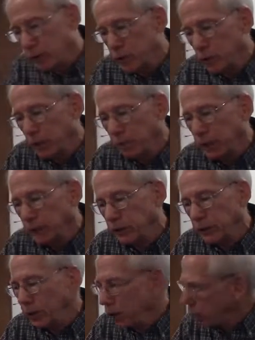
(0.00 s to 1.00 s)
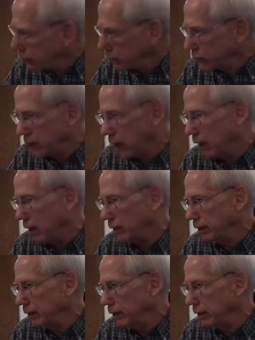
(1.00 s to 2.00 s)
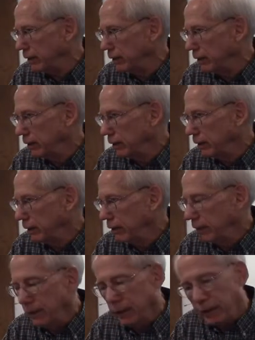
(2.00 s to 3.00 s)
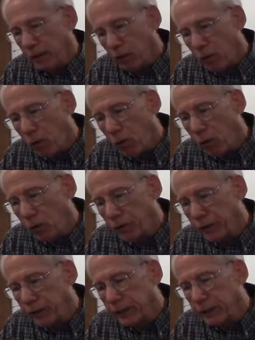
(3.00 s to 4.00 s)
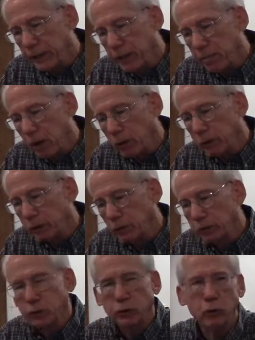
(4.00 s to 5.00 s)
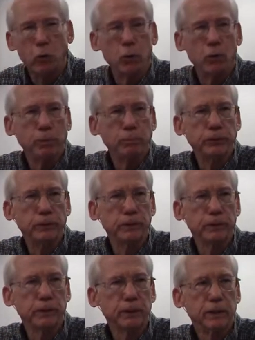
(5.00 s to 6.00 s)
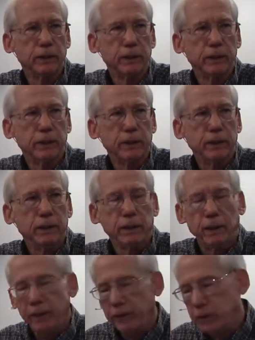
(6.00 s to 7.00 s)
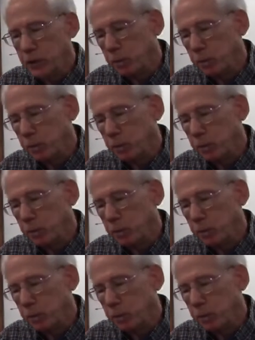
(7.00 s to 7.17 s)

that Job doesn't curse God in all the, the emotional storms and the